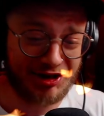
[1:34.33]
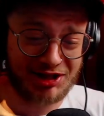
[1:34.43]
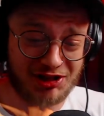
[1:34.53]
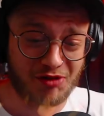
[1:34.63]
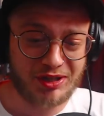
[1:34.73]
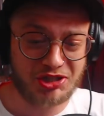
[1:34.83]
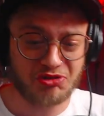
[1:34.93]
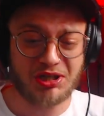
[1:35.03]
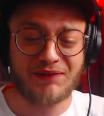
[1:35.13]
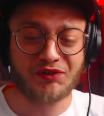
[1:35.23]
freestyle that's
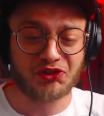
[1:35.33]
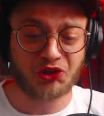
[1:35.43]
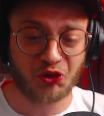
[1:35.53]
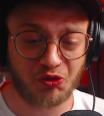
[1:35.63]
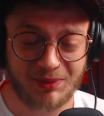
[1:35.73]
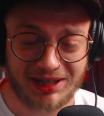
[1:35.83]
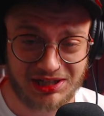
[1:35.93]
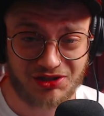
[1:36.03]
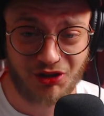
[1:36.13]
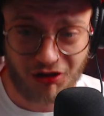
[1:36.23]
not even two
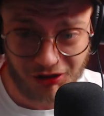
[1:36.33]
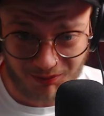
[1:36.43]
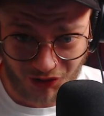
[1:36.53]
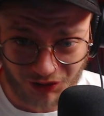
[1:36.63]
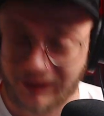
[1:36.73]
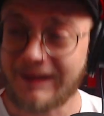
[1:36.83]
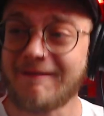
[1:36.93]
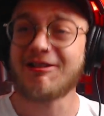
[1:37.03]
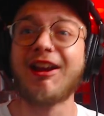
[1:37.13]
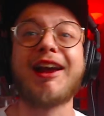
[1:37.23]
minutes long, bro.
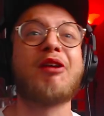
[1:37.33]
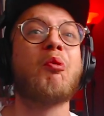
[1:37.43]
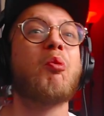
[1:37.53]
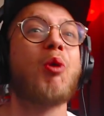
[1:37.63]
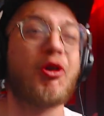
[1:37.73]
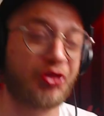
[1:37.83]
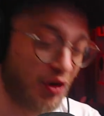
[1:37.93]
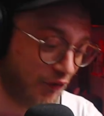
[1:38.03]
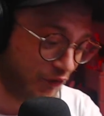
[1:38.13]
Like, what the